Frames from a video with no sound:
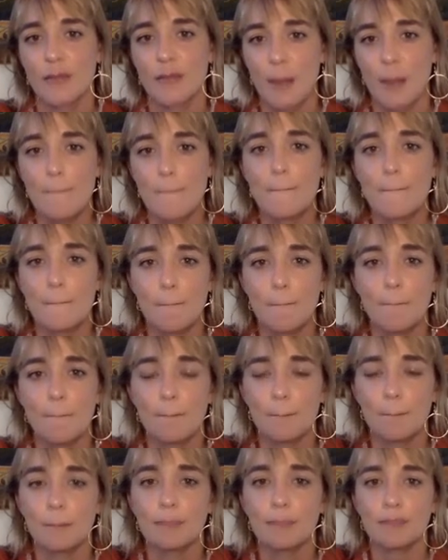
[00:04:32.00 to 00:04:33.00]

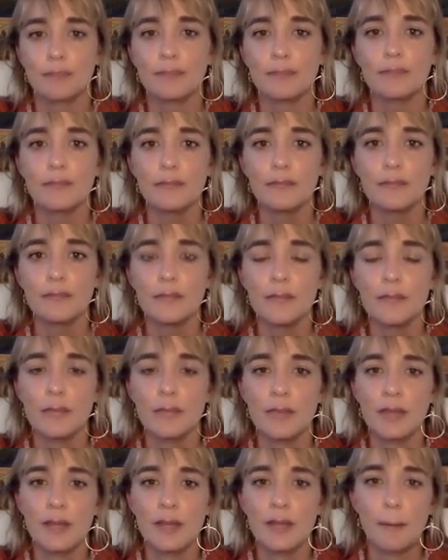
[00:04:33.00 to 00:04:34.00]

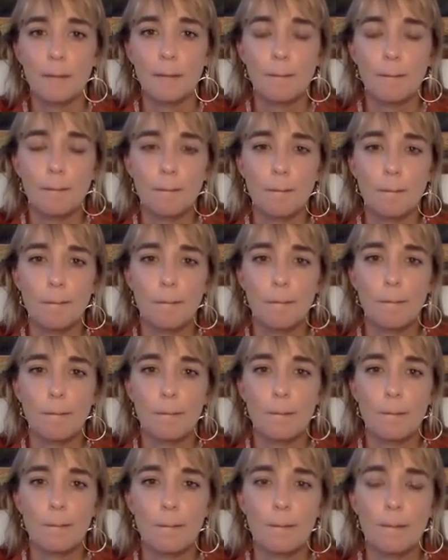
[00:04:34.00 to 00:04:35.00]

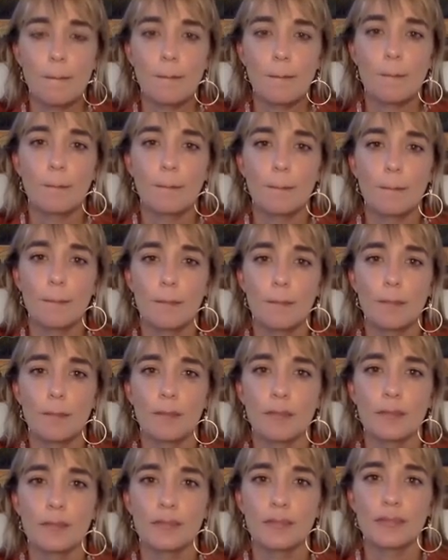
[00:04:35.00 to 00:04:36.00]

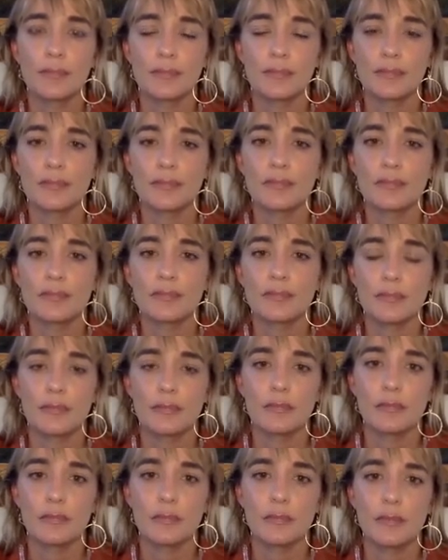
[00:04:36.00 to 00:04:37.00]

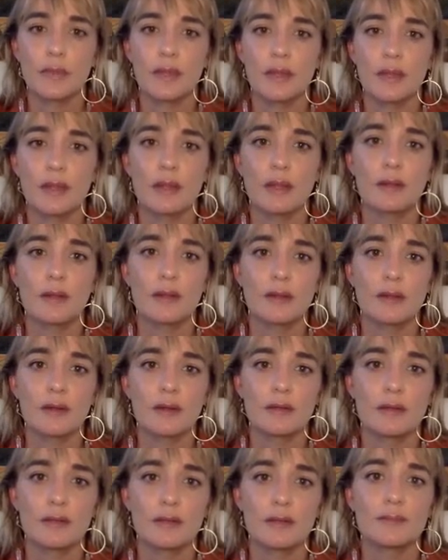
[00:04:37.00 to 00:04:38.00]

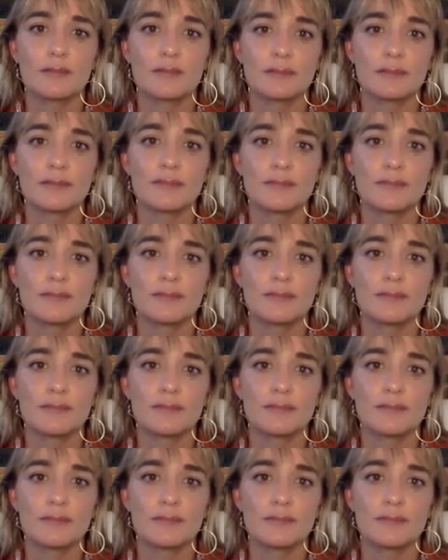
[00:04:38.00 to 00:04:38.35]
No words are spoken by the person on screen.